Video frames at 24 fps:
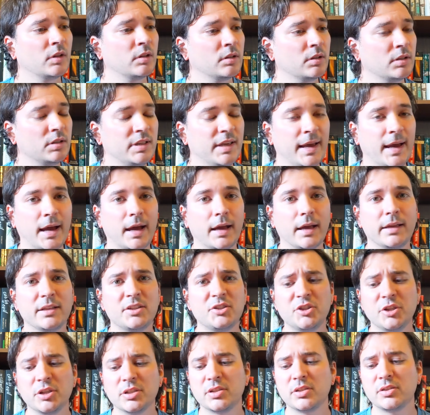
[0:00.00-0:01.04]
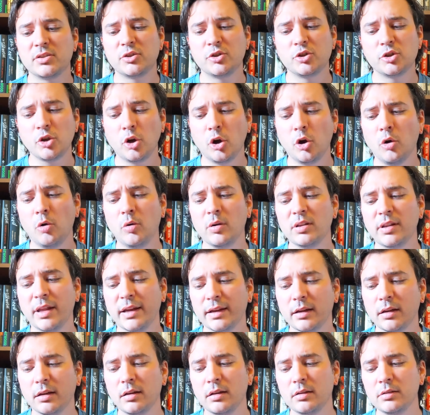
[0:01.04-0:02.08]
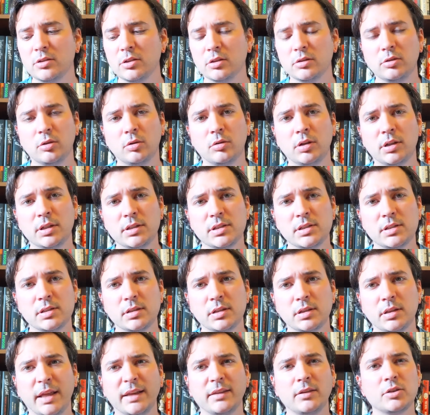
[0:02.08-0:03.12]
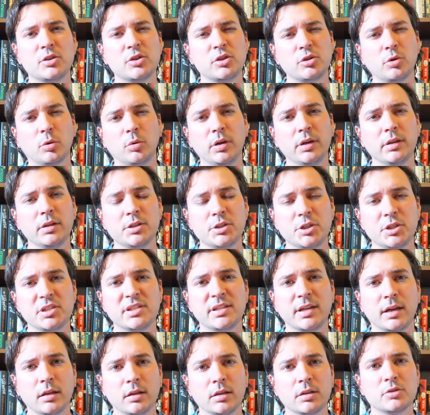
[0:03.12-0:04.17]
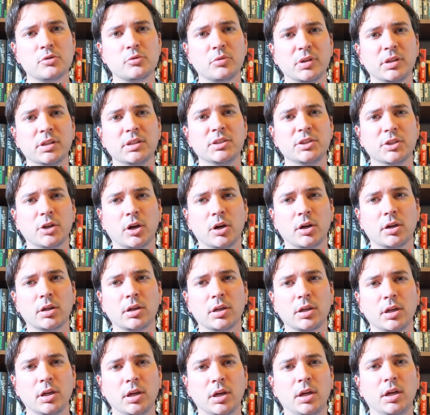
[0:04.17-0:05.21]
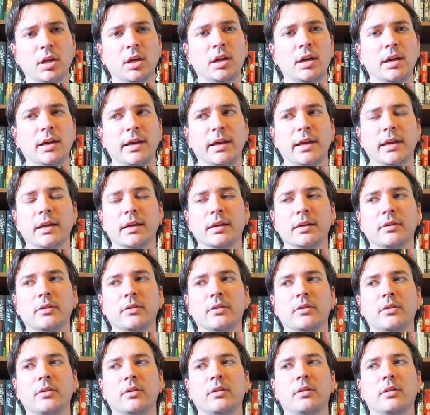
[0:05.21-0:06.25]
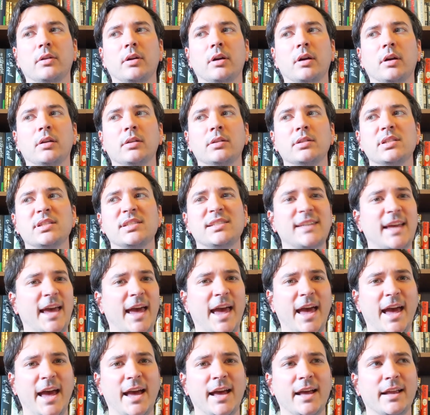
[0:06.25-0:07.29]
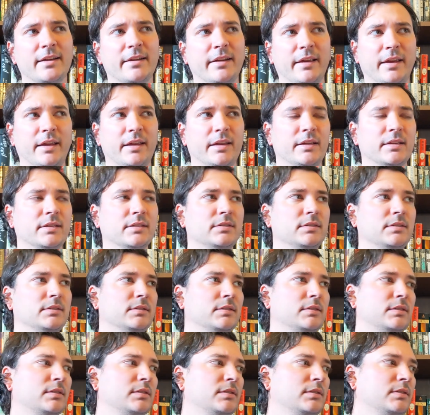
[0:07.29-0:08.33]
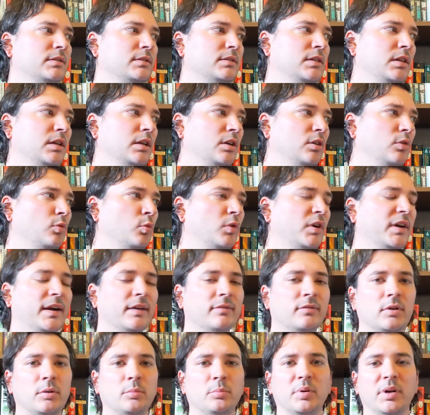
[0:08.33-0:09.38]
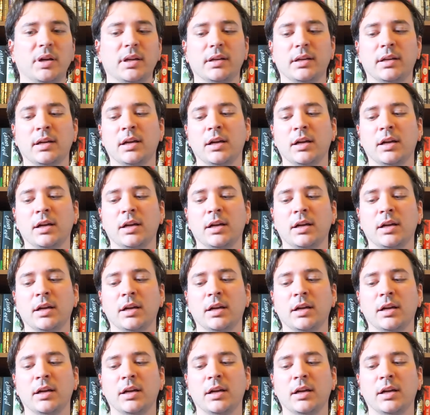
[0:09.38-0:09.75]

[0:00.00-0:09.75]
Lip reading: yeah, it's just so like Dolores, like the story that she's telling is really dark and sad and whatever, but